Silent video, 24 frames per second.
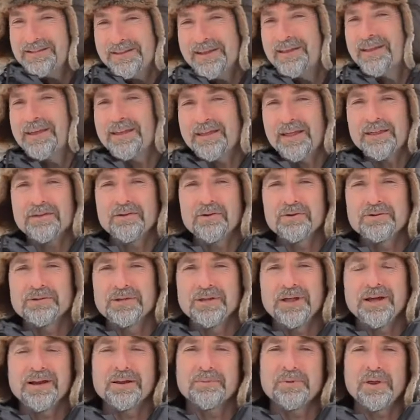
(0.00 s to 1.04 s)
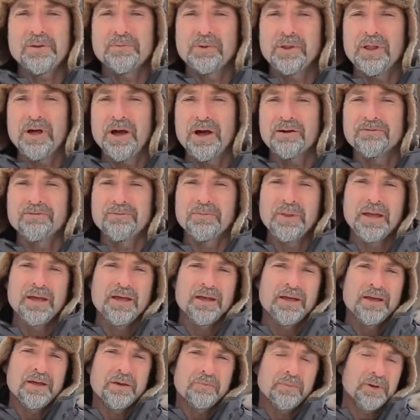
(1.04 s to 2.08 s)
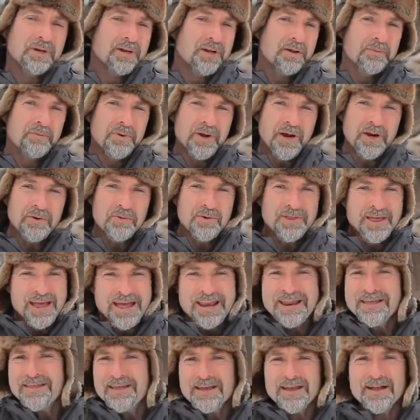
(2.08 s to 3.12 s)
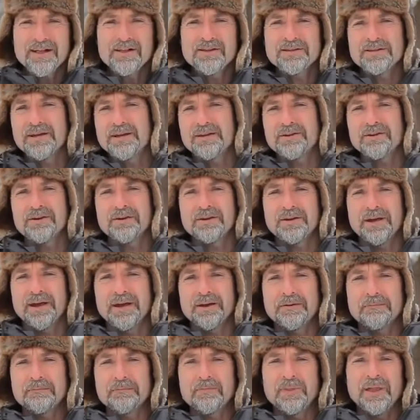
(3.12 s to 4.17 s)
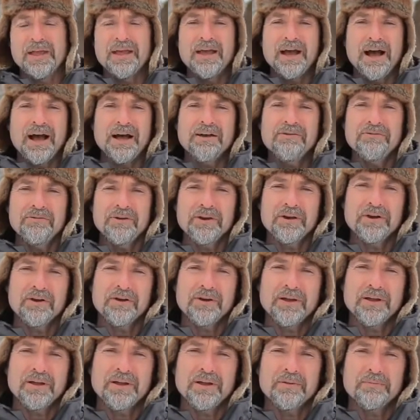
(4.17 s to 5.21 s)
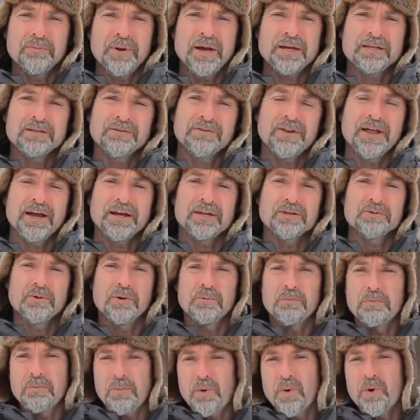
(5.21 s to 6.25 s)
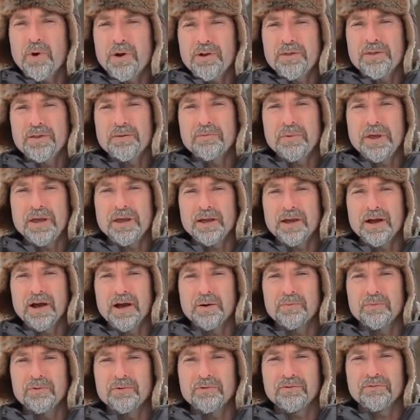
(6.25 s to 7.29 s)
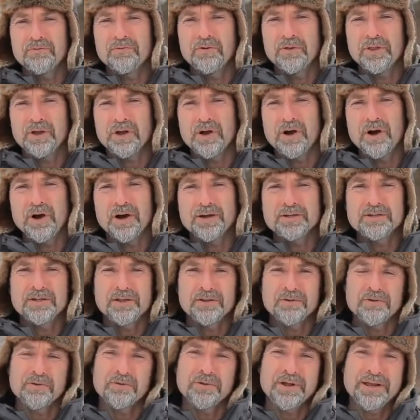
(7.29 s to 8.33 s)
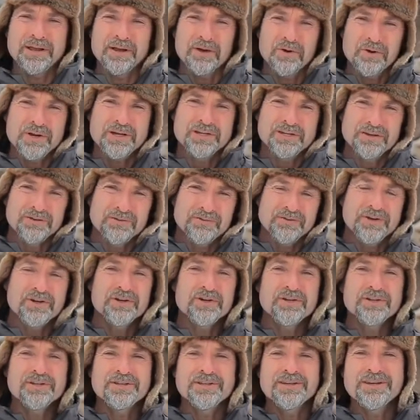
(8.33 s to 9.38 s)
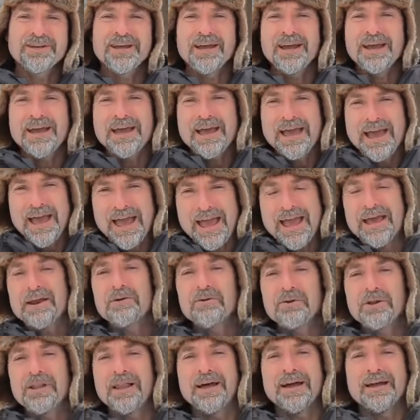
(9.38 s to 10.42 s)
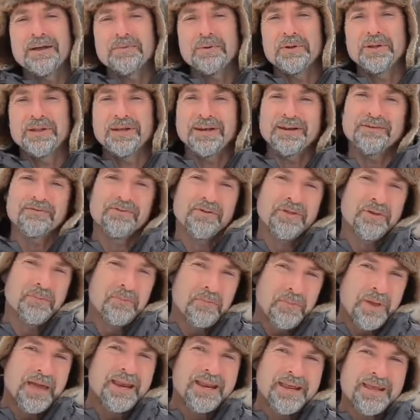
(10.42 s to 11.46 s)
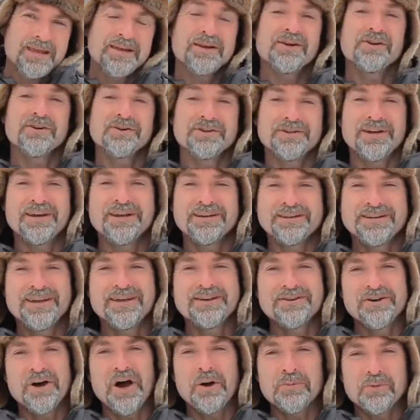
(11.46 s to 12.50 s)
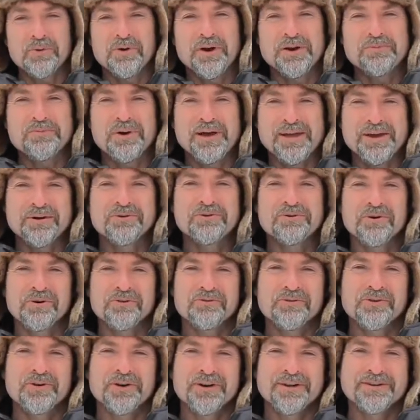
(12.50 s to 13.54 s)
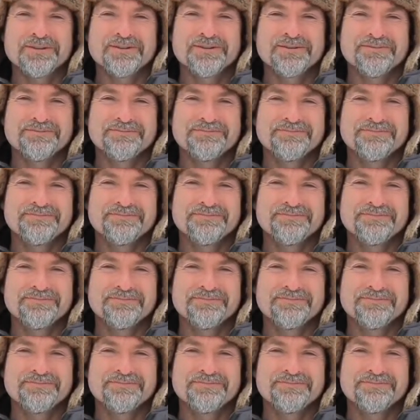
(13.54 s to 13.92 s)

the thing that throws a lot of people off. But compared with anything else I looked at, I figure PEX Flex will more than make up for the cost through increased efficiency and reliability for the many years I intend to operate my outdoor furnace.